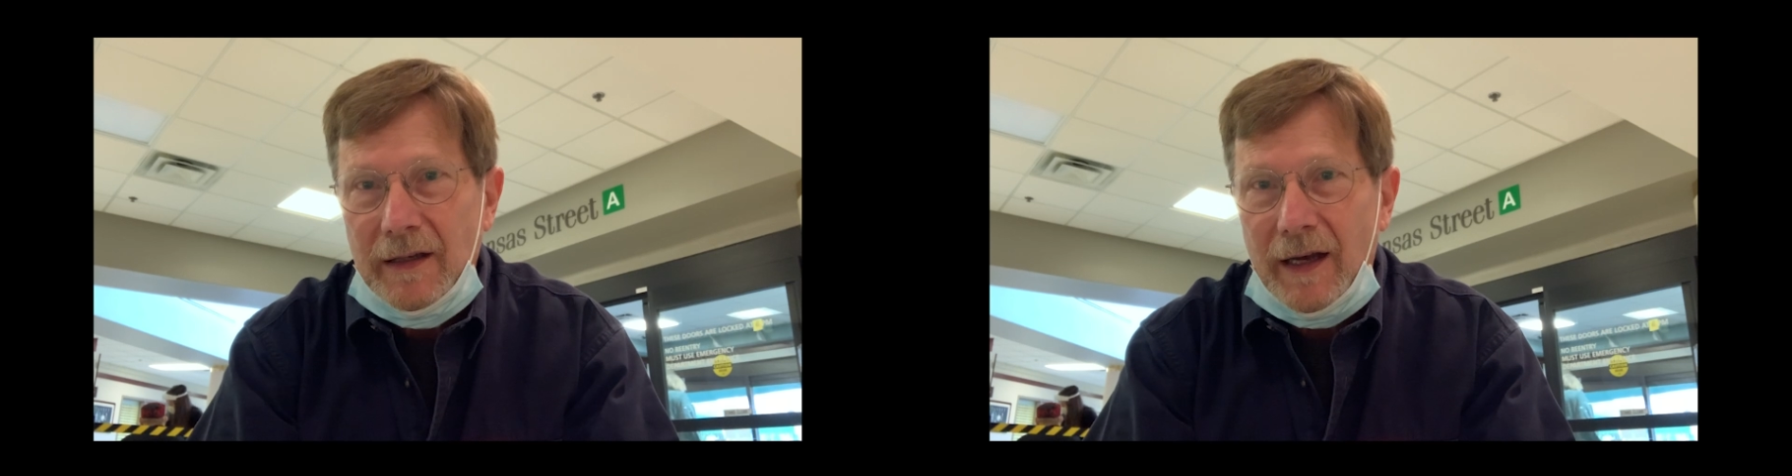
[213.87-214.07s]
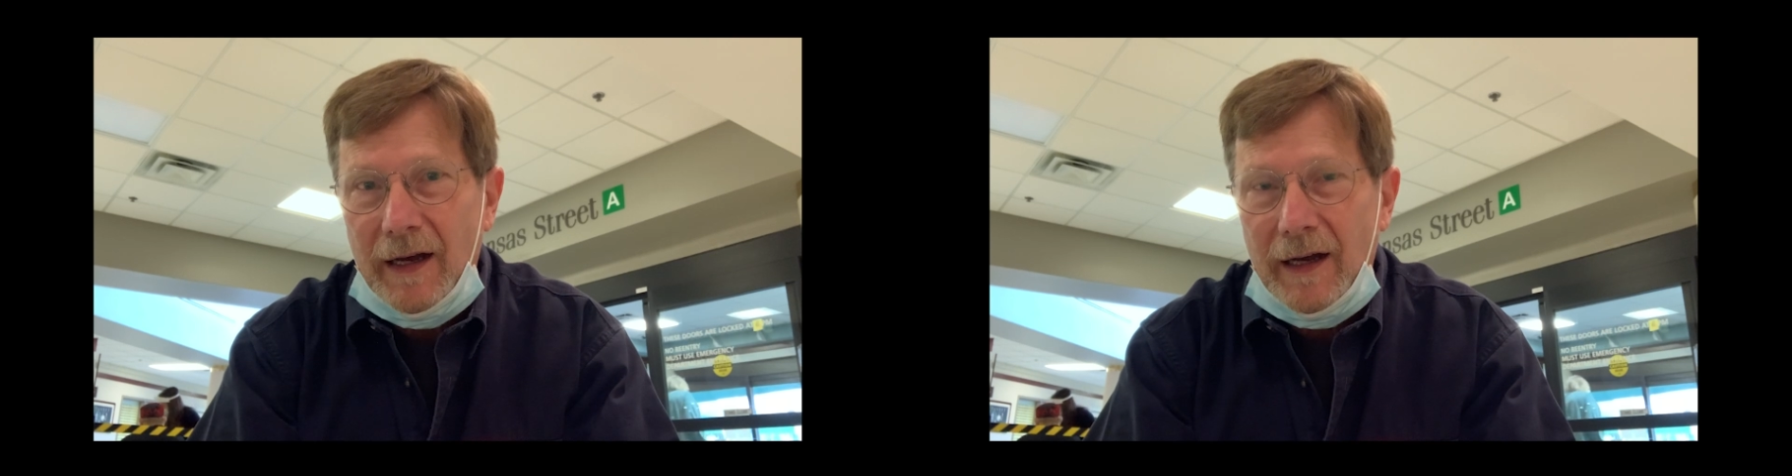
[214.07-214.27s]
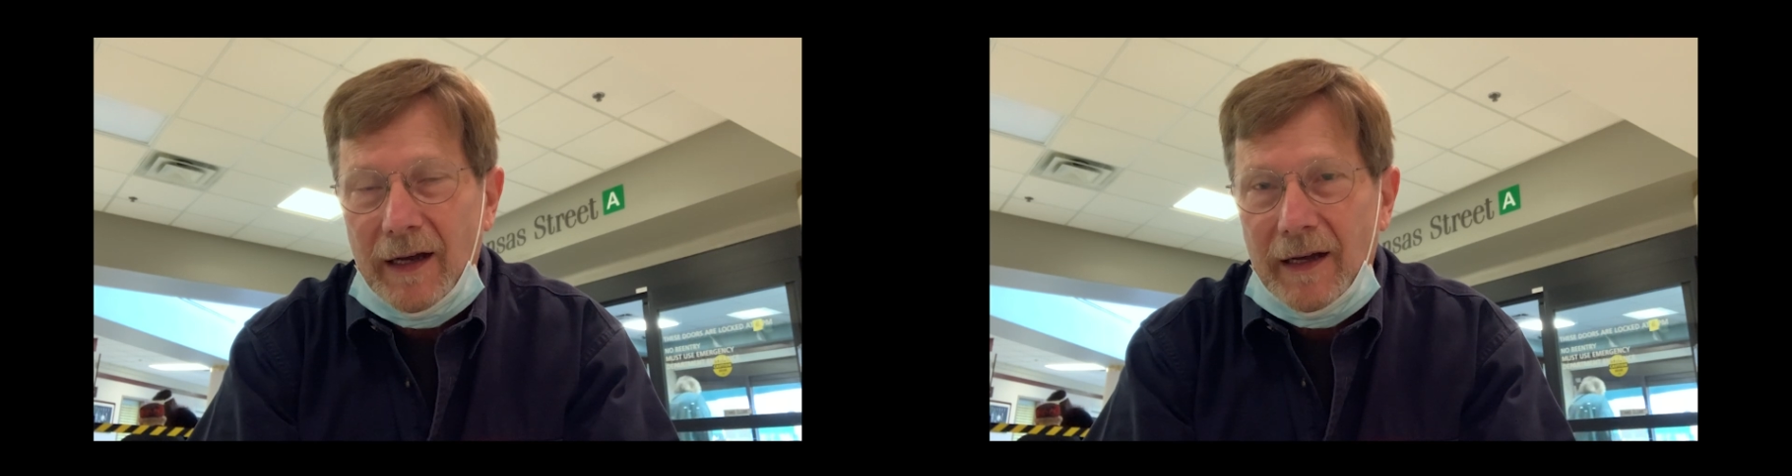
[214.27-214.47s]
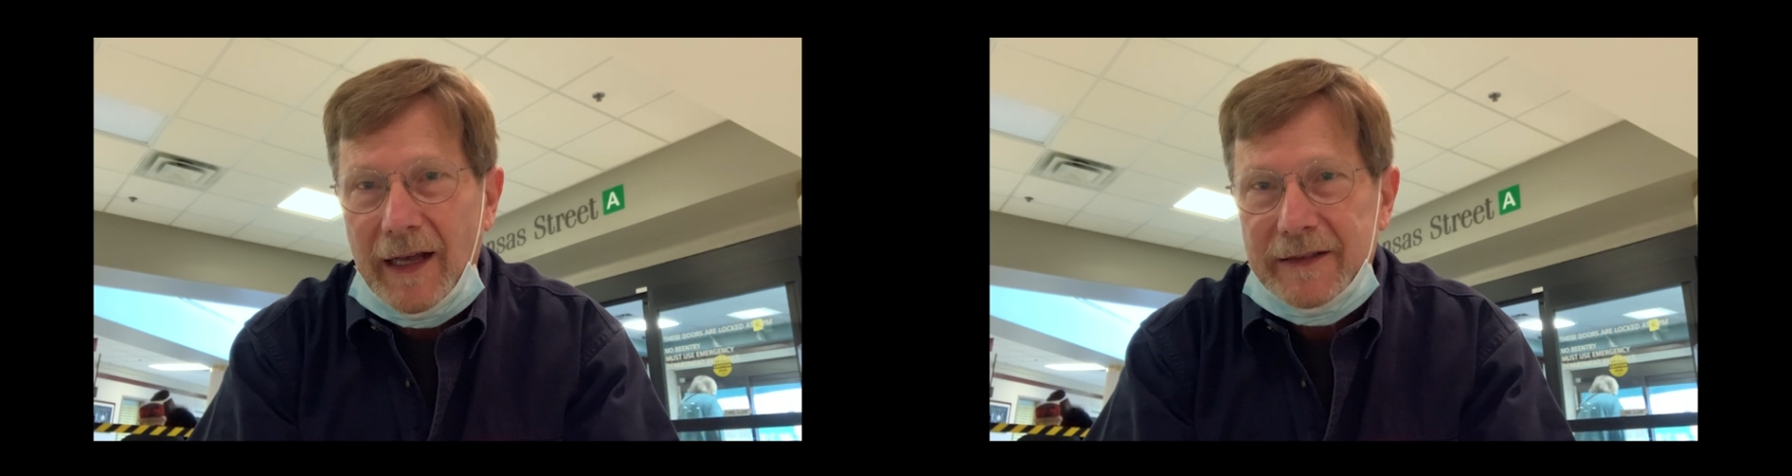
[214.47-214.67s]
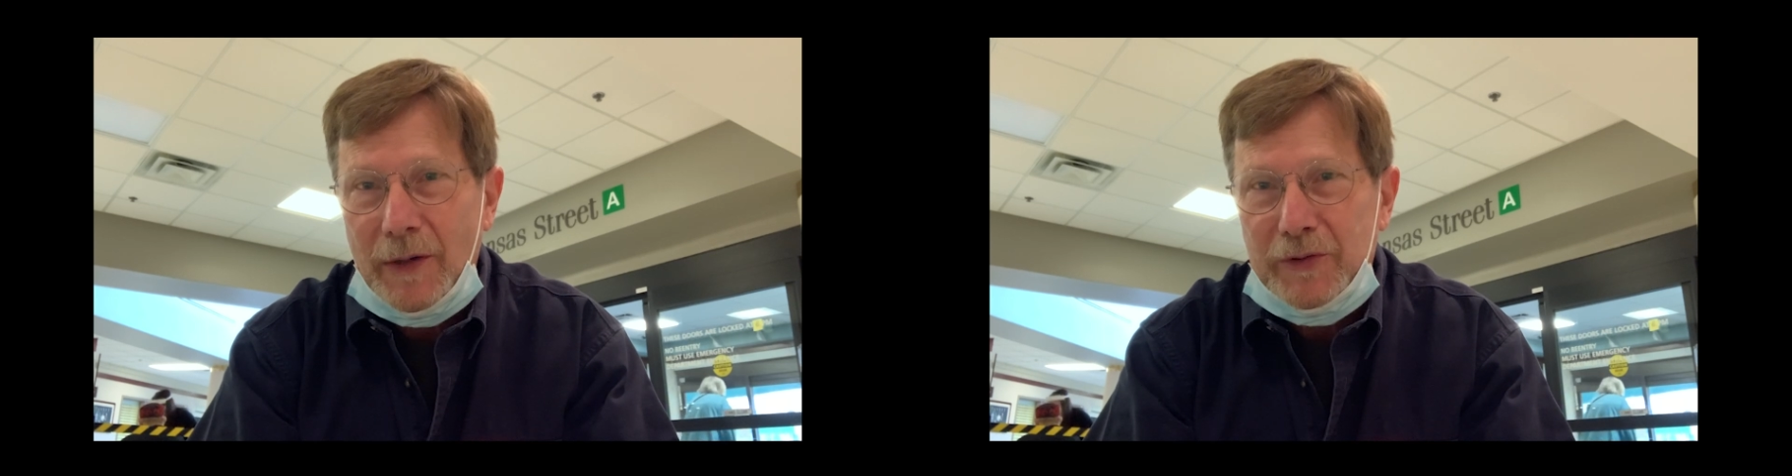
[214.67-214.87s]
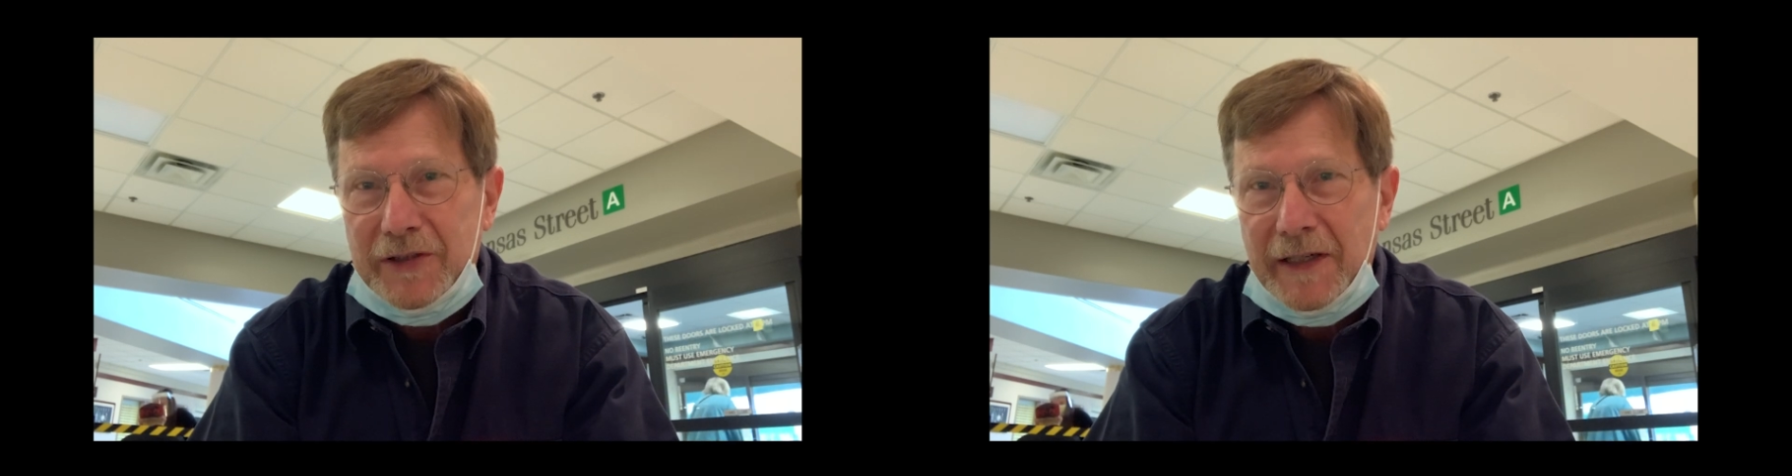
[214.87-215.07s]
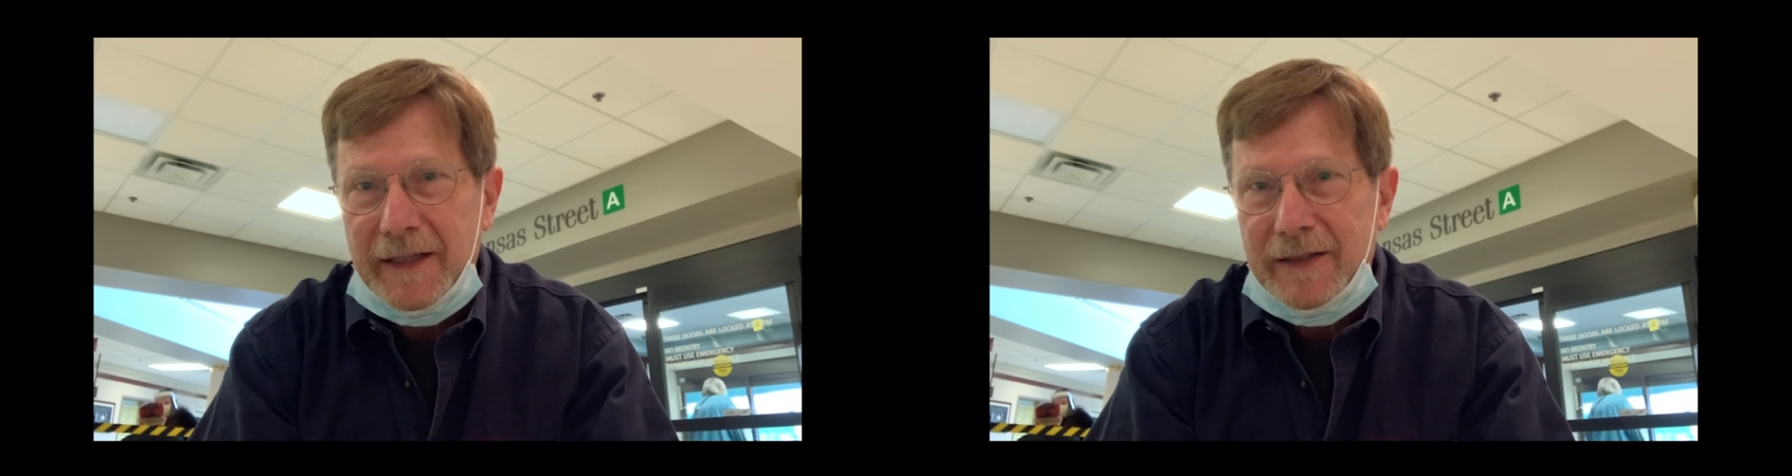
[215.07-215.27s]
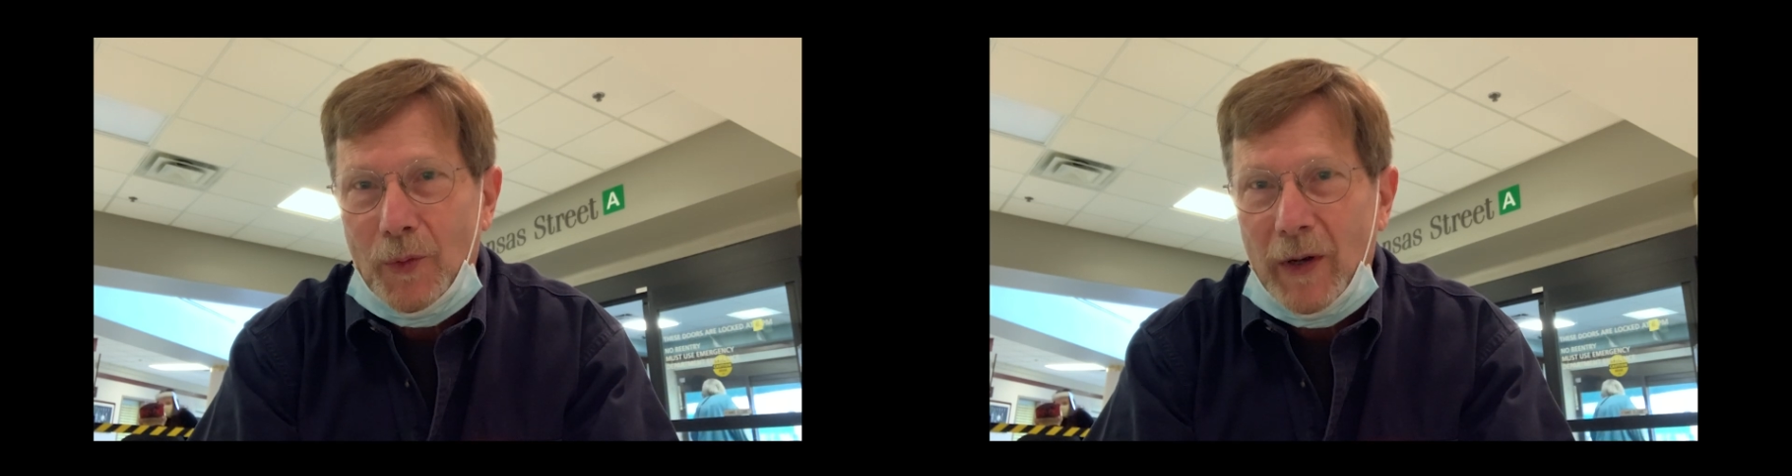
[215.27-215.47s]
as I was sitting
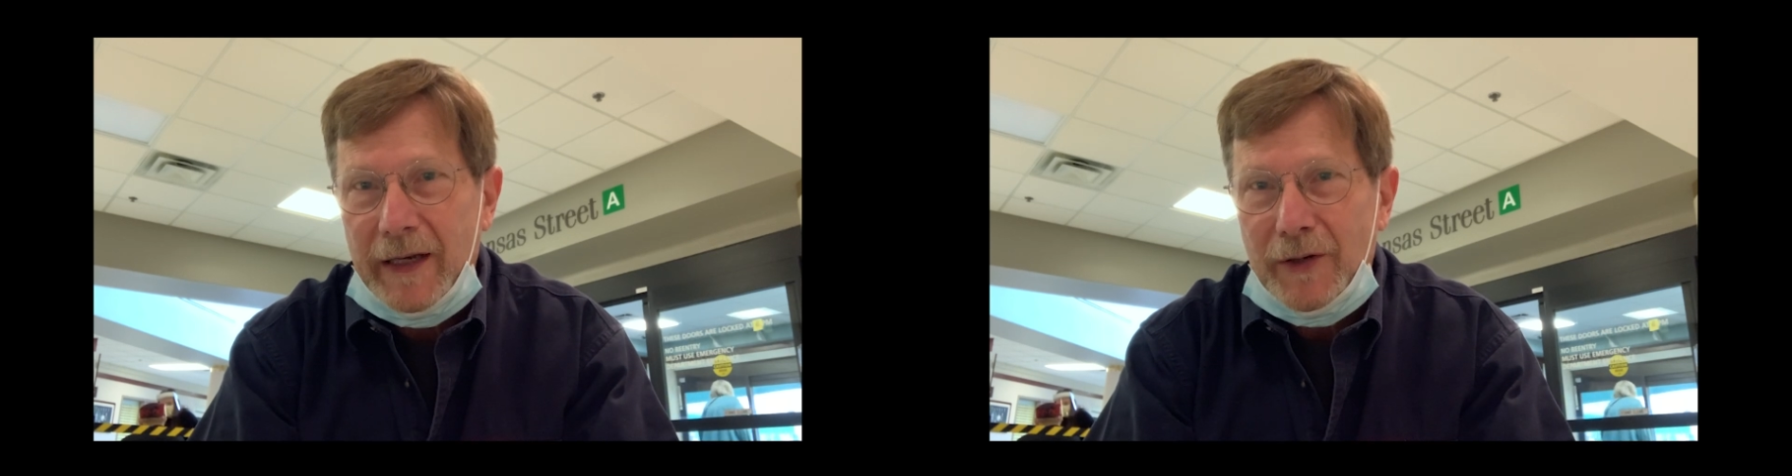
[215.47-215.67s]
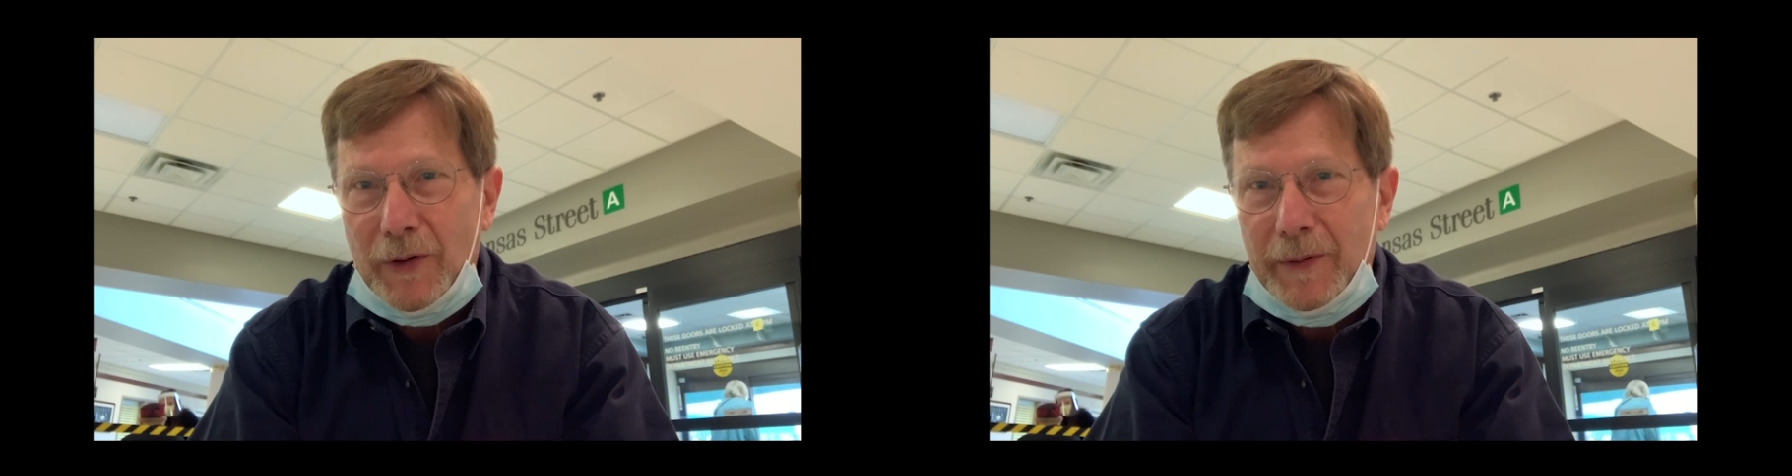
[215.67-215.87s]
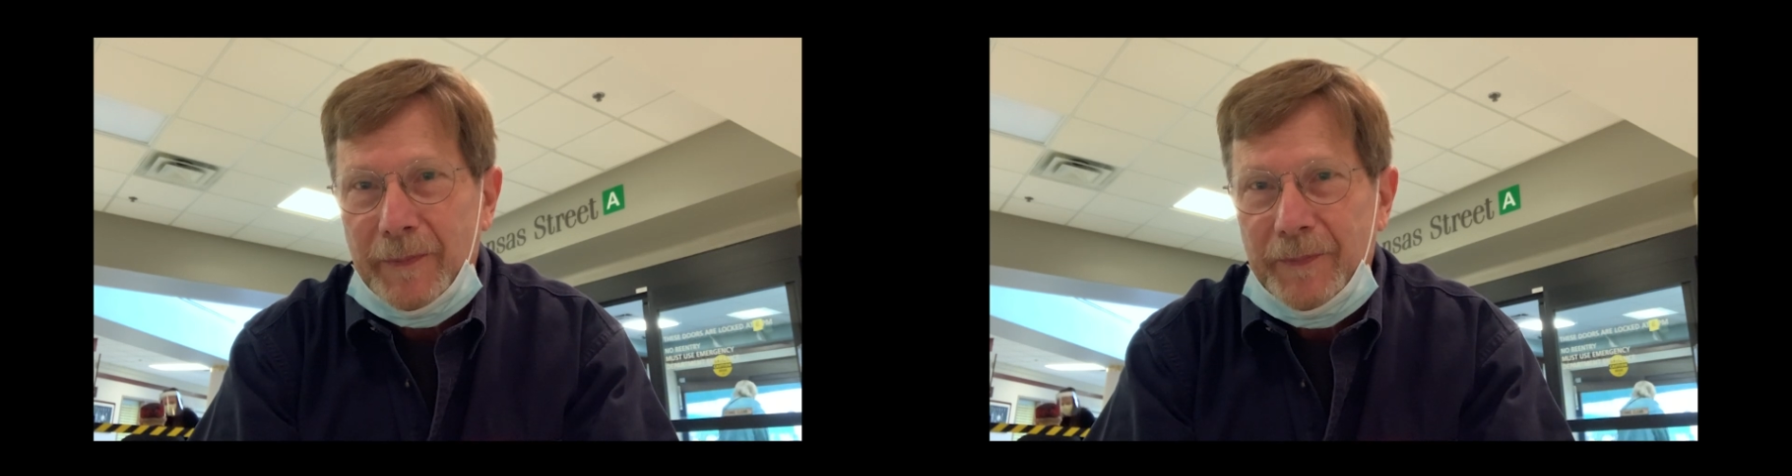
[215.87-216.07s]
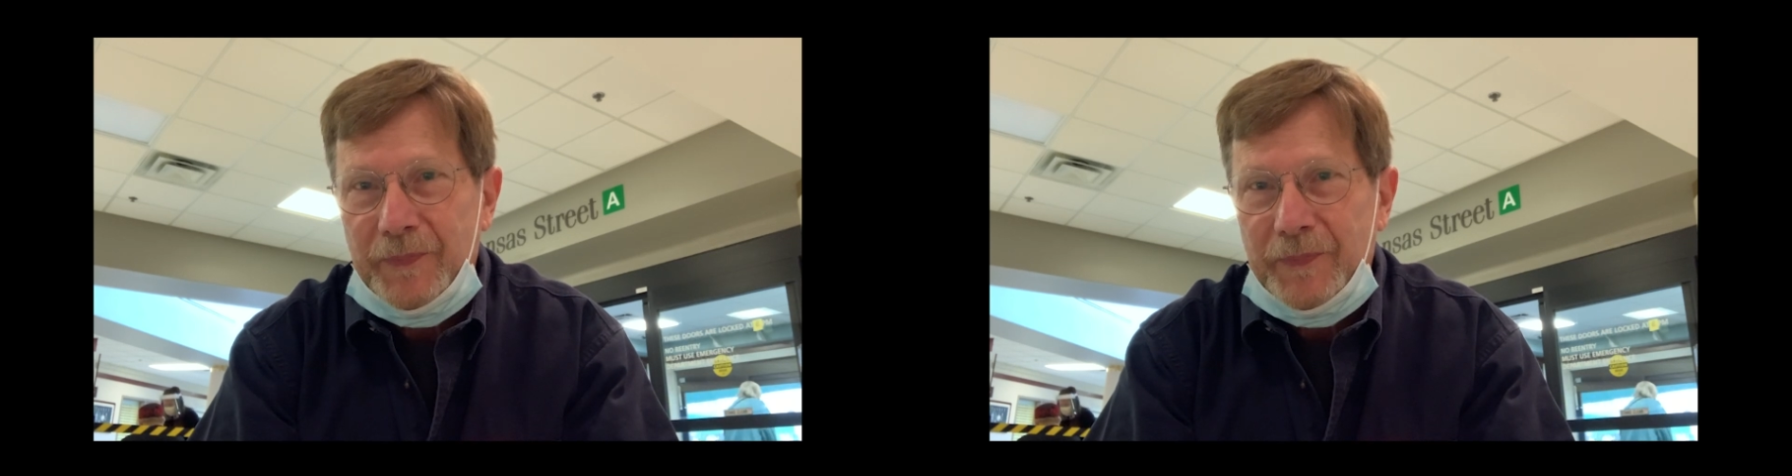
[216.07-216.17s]
in the waiting room,